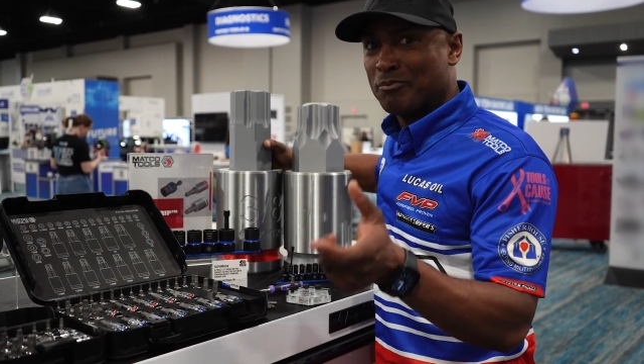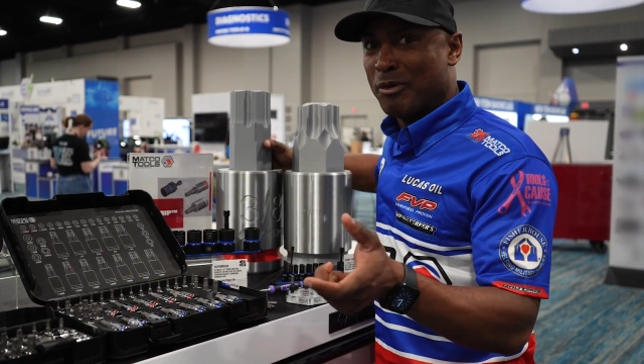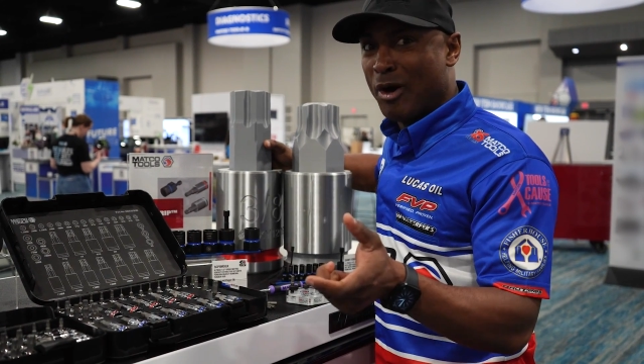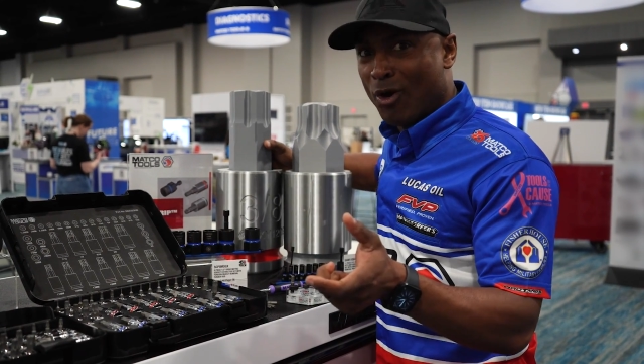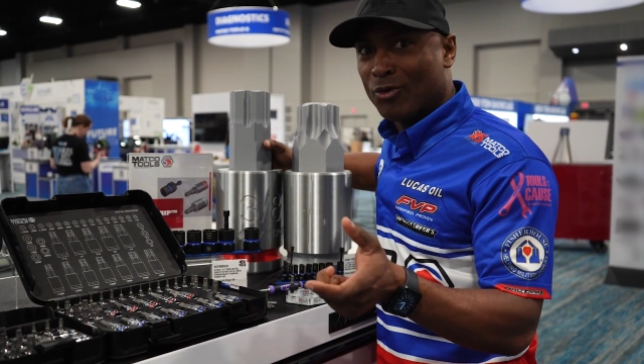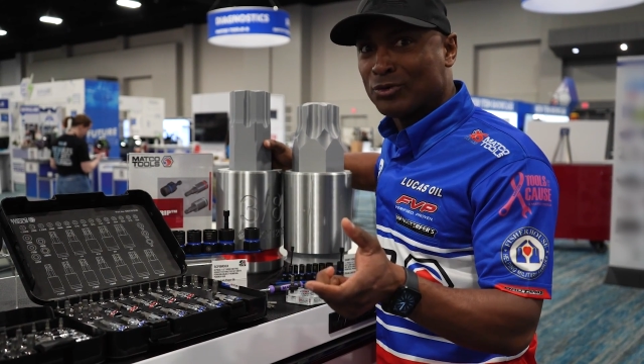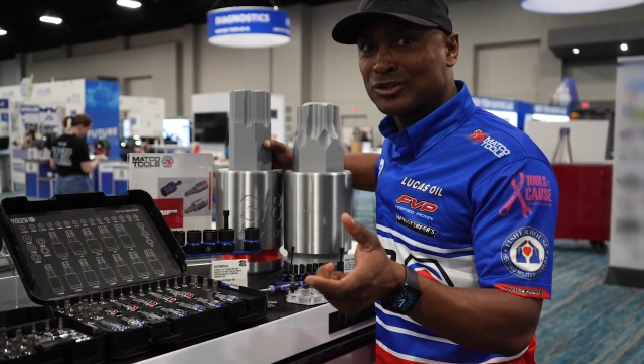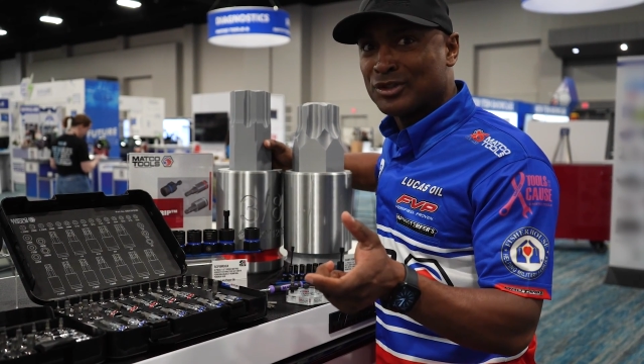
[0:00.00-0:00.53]

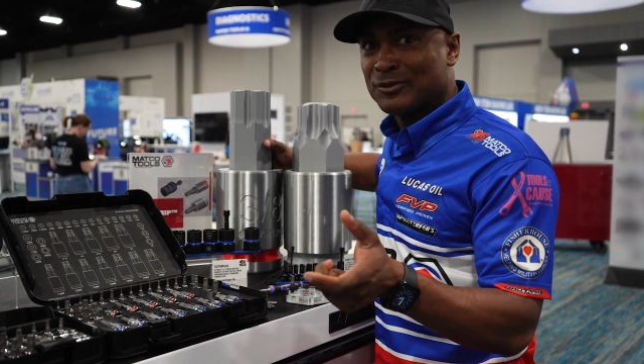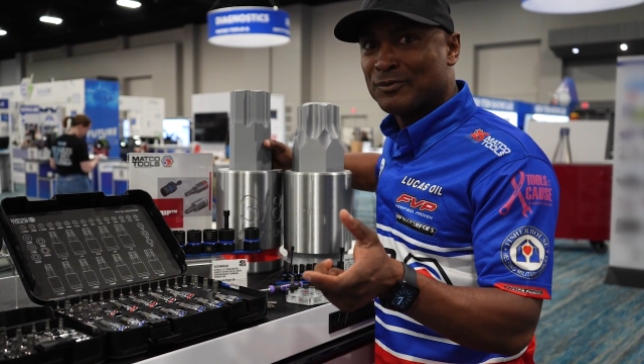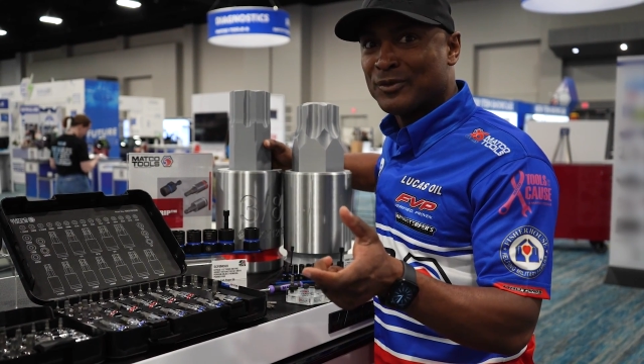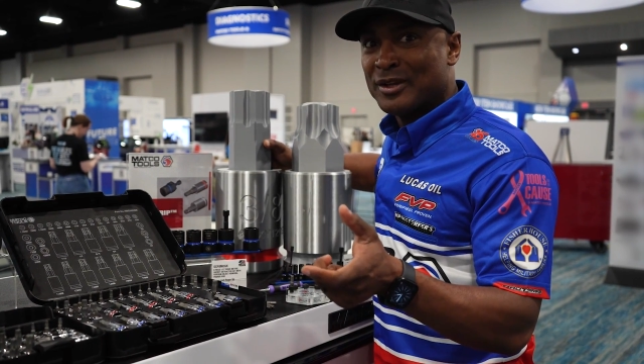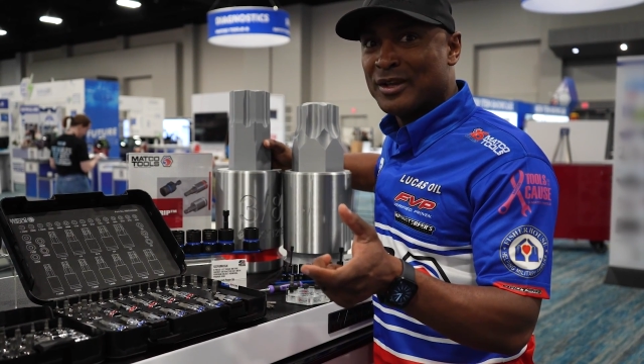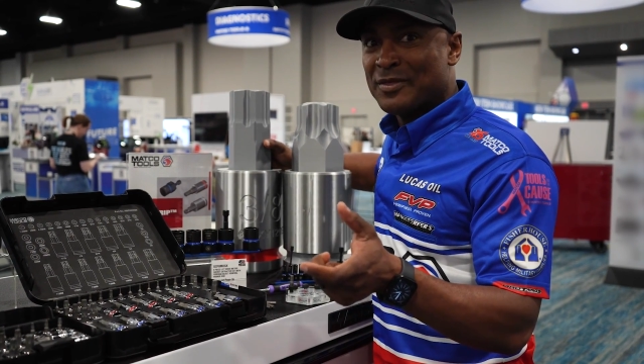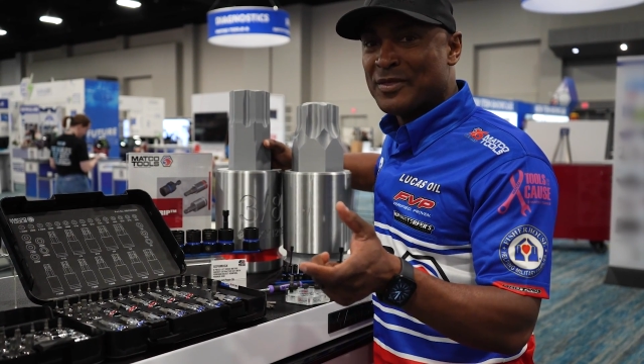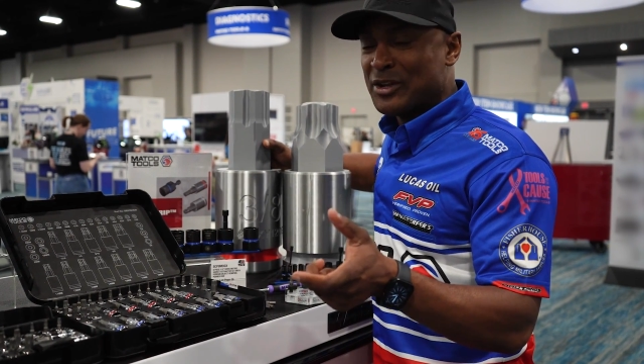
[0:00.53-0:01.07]
bolt
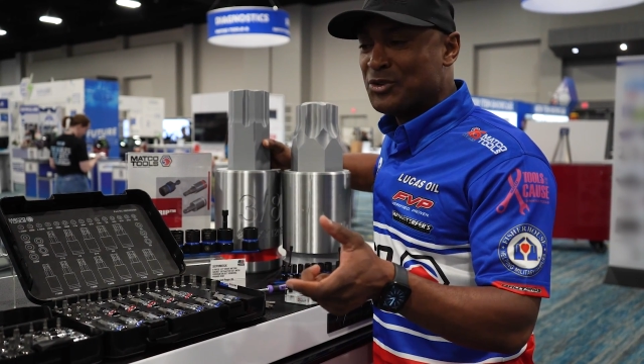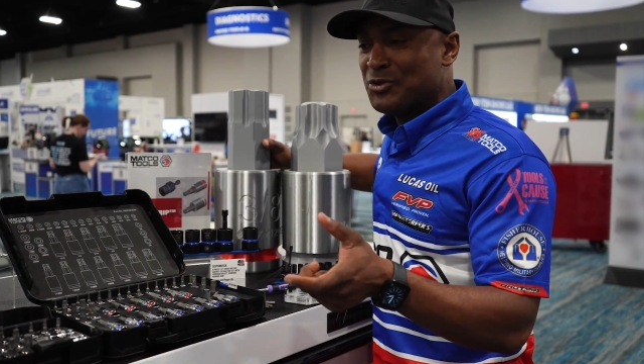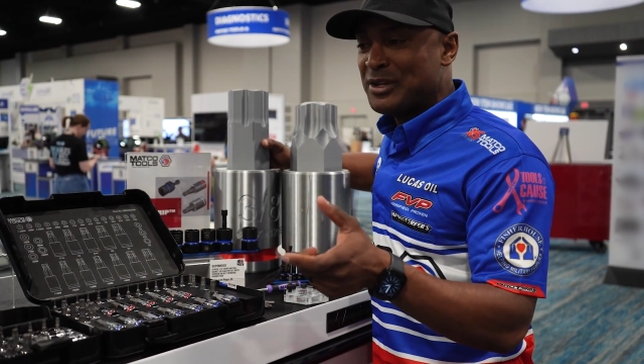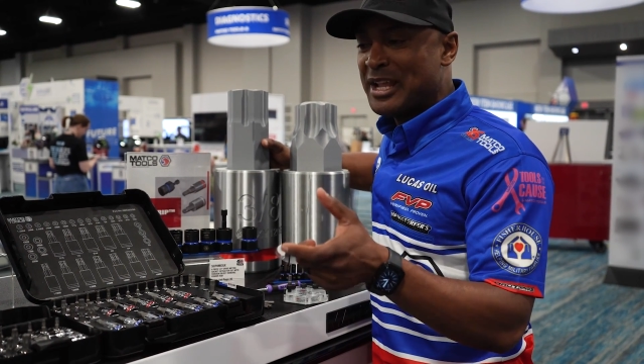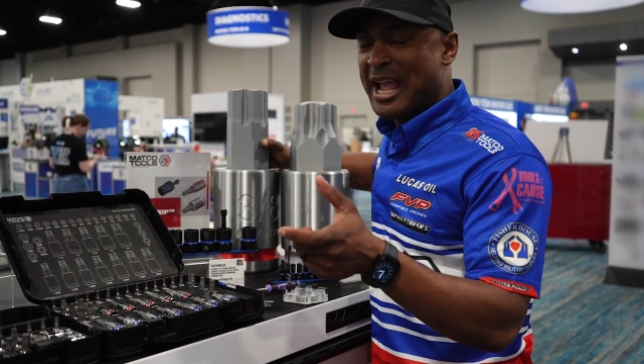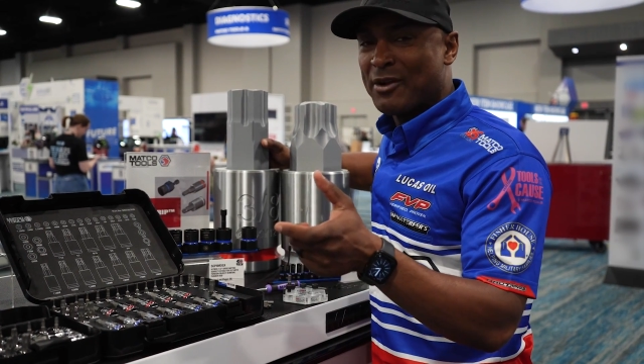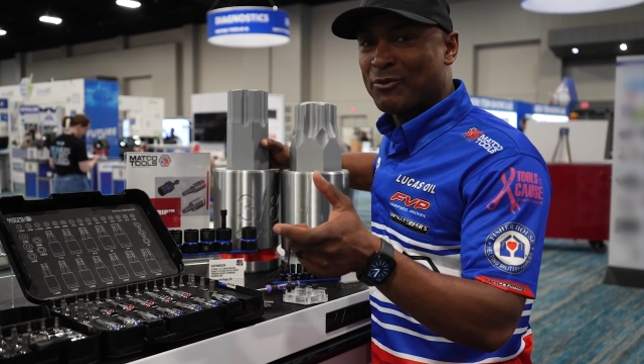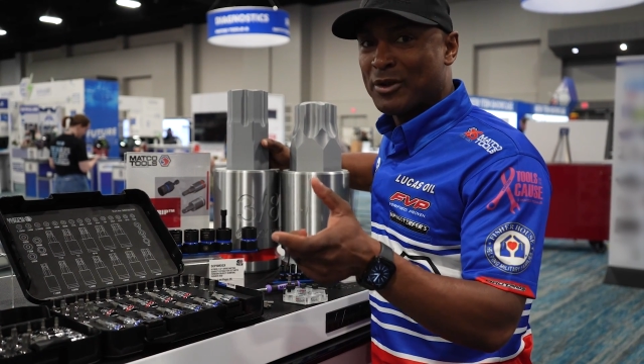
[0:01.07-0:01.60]
that you
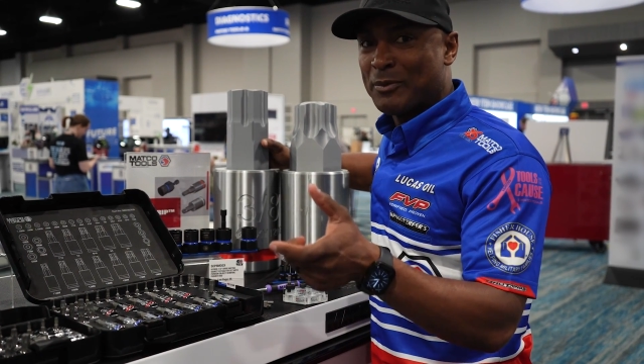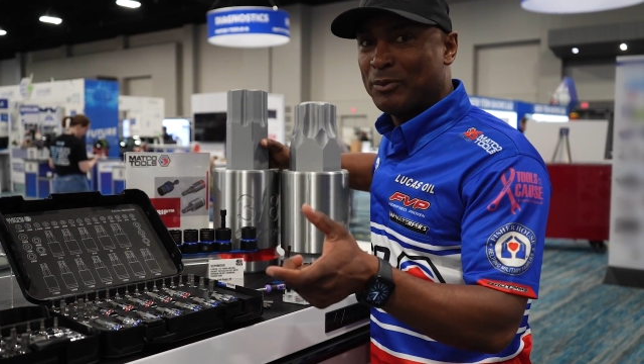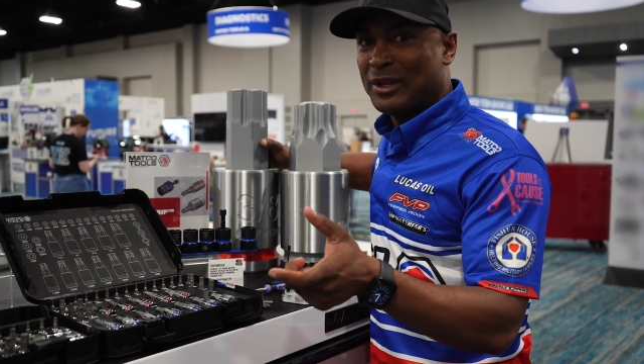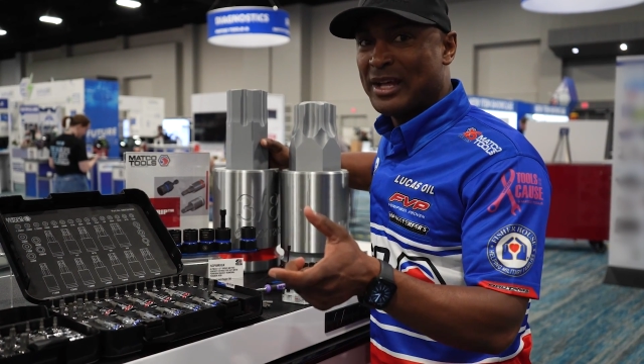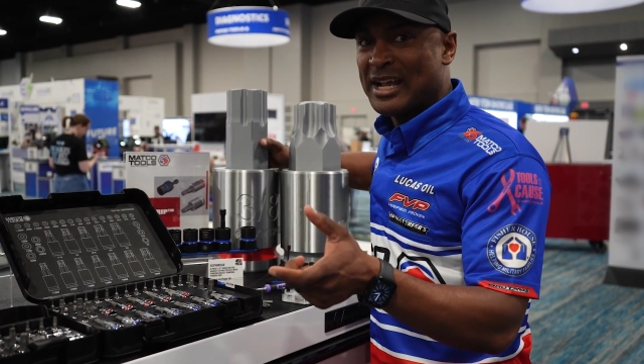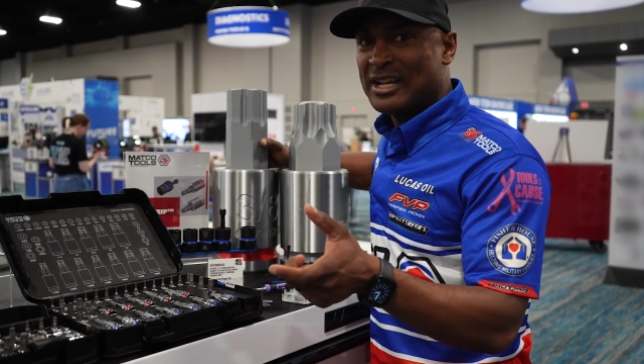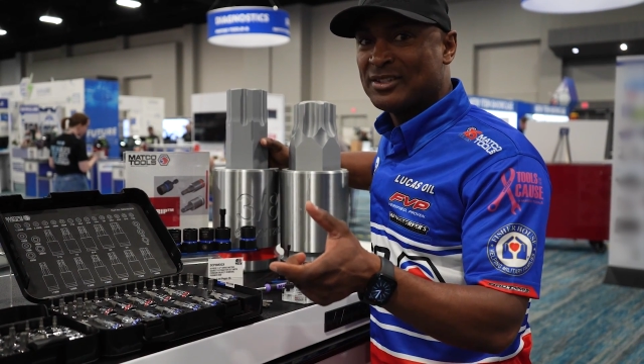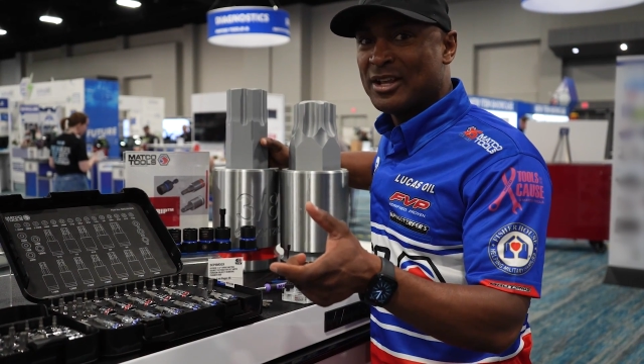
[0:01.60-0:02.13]
can't
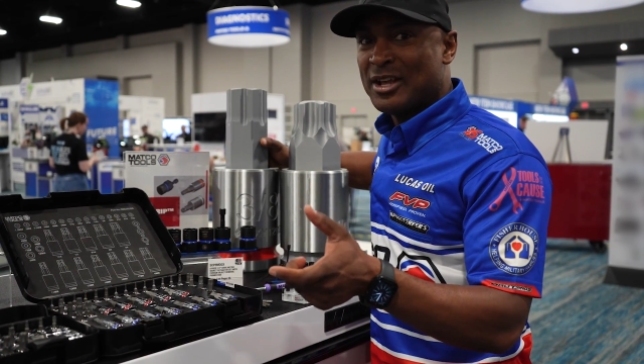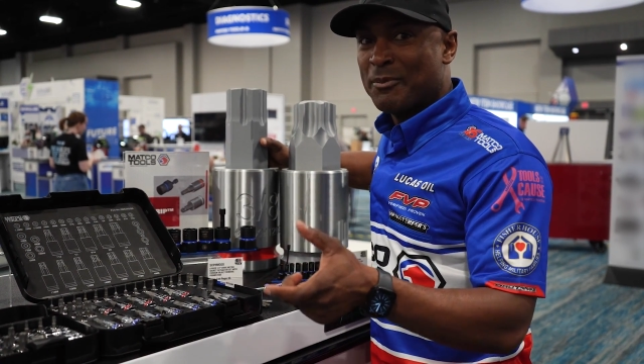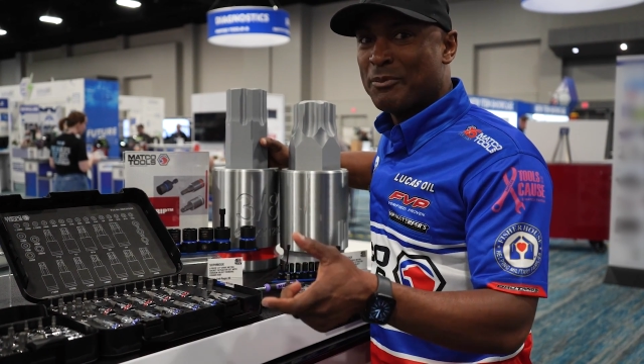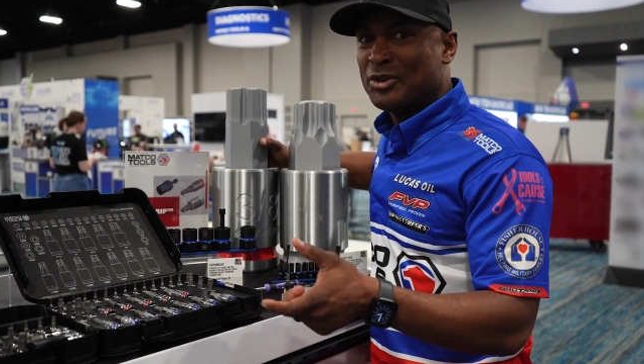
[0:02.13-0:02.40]
replace,